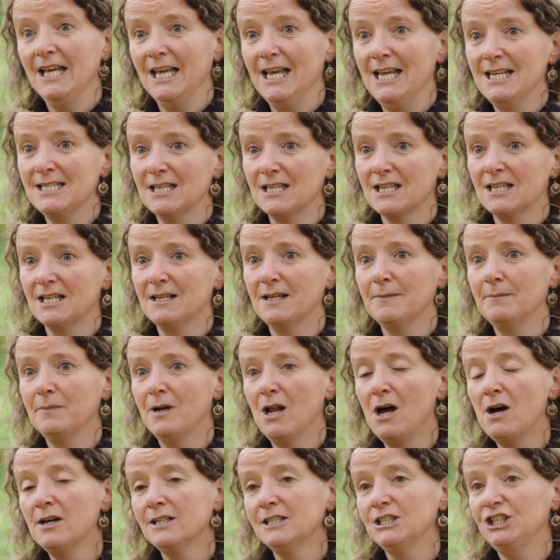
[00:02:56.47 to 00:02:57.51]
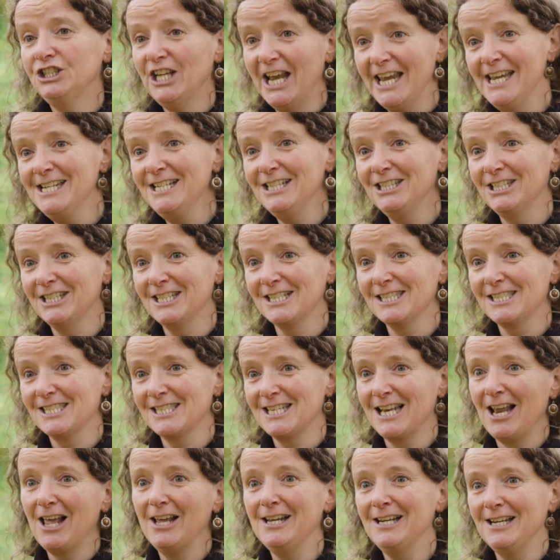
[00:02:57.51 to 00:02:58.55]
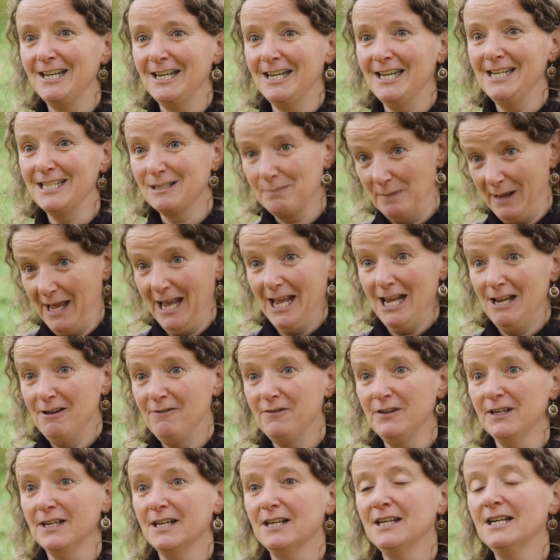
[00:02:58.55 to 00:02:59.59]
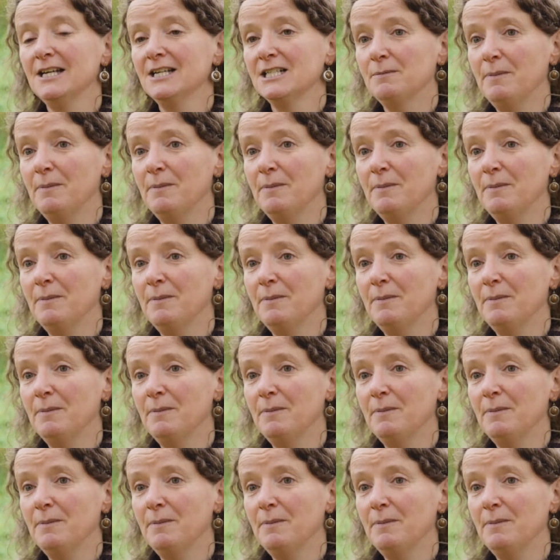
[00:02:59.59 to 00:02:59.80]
is that the plant changes slightly its behaviour